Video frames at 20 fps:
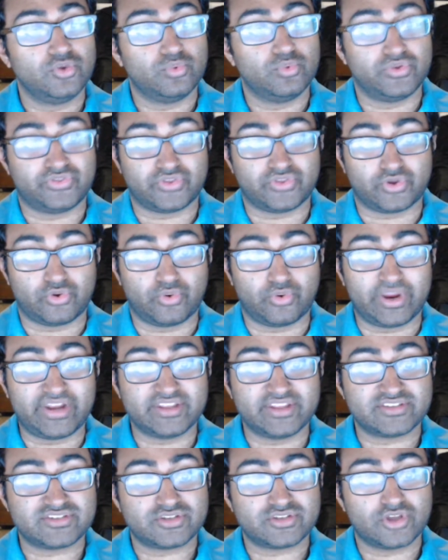with the
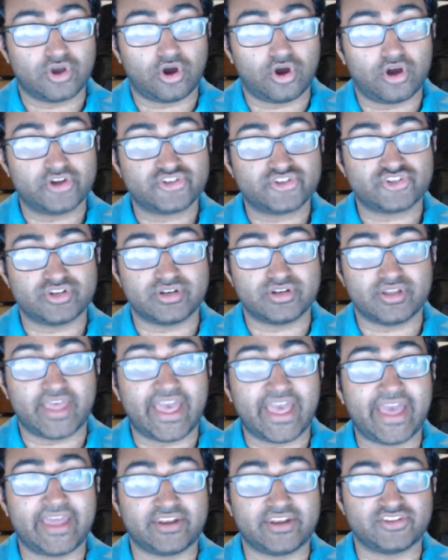greatest caution
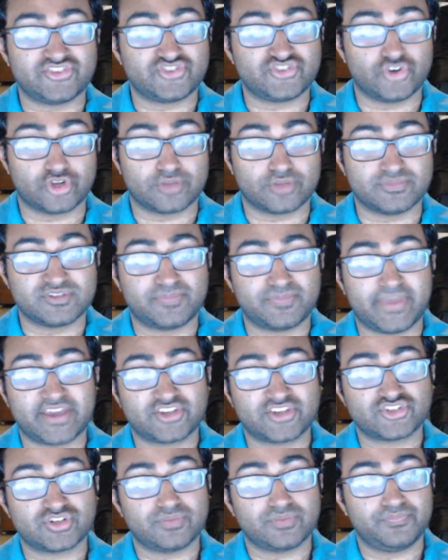and
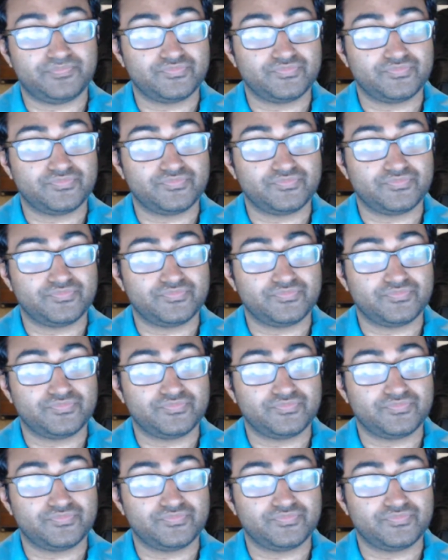circumspection.